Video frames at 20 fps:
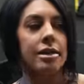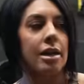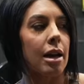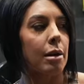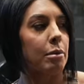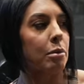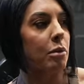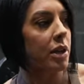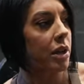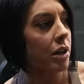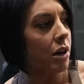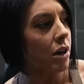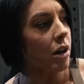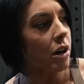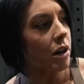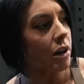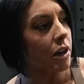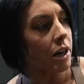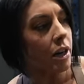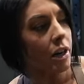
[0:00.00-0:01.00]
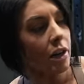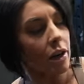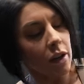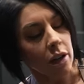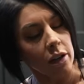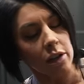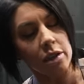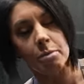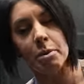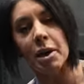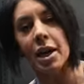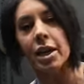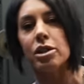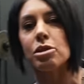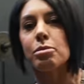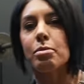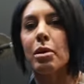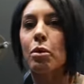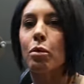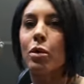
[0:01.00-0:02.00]
up, we are on the
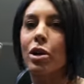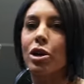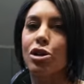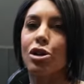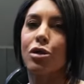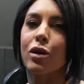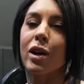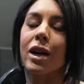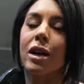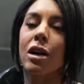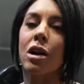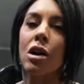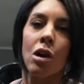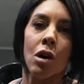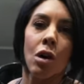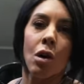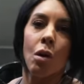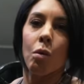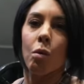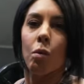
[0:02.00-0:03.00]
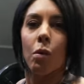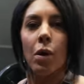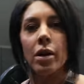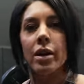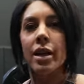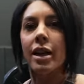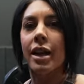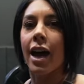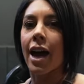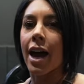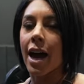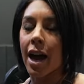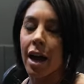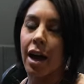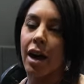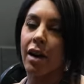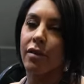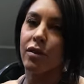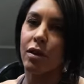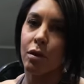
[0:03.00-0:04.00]
bench, but we're doing one and a
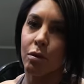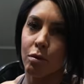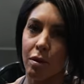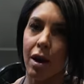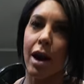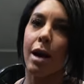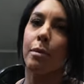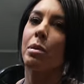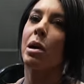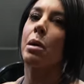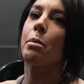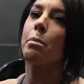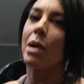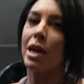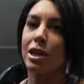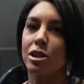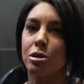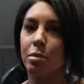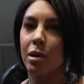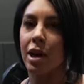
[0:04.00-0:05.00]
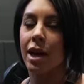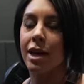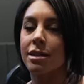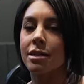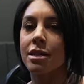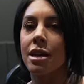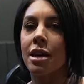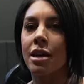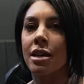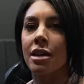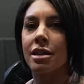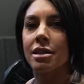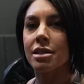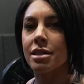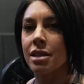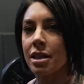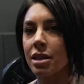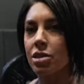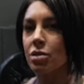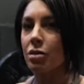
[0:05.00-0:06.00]
half rep bench press,
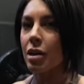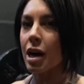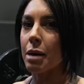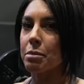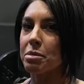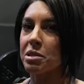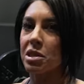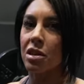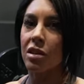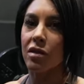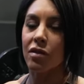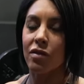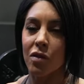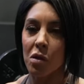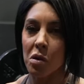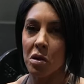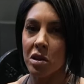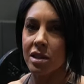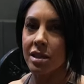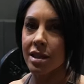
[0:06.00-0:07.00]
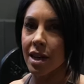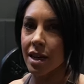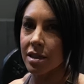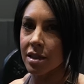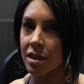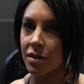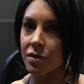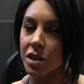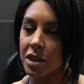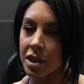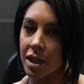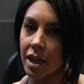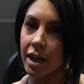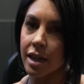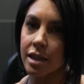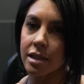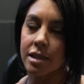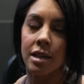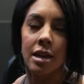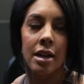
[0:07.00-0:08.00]
six reps, four sets of
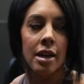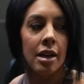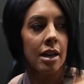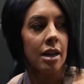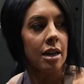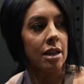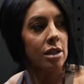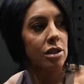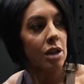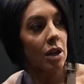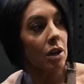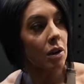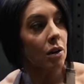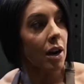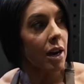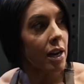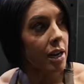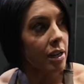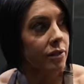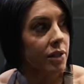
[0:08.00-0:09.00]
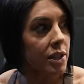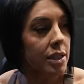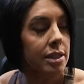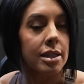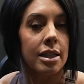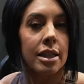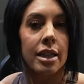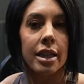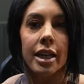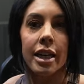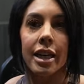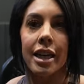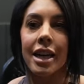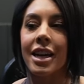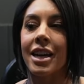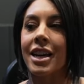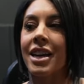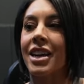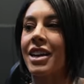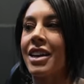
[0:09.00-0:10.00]
six. So obviously
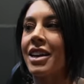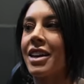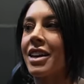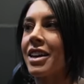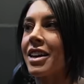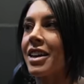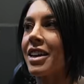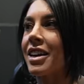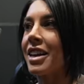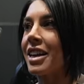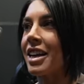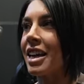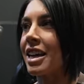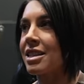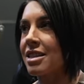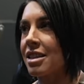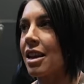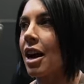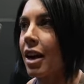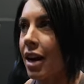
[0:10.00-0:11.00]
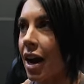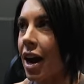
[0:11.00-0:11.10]
it's not